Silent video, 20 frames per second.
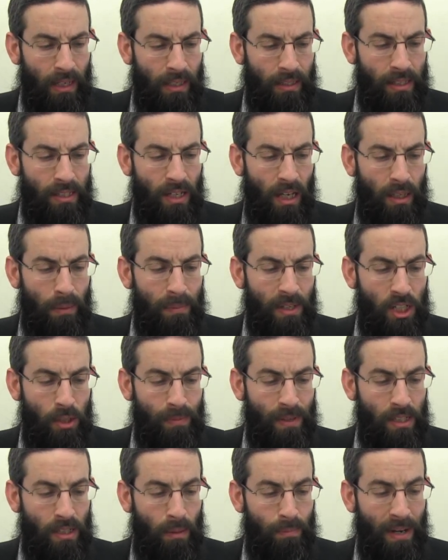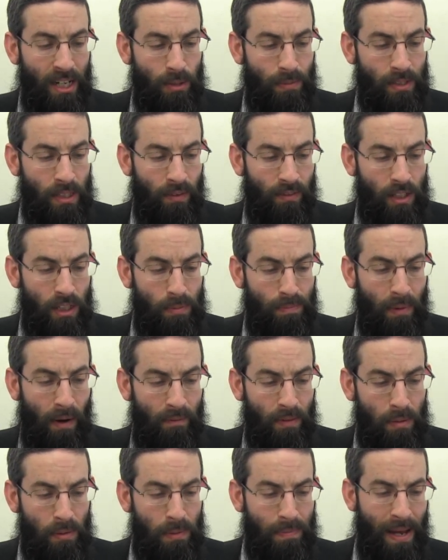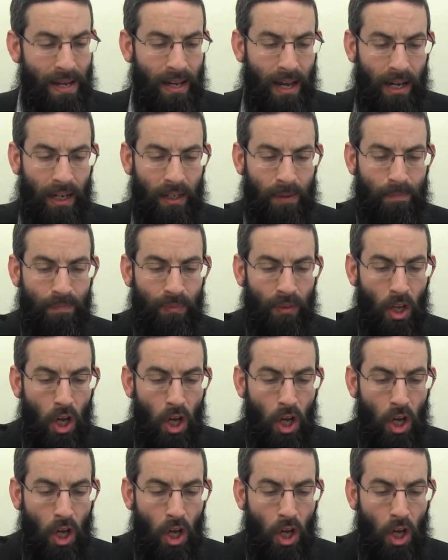These are the measurements of the mizbeach.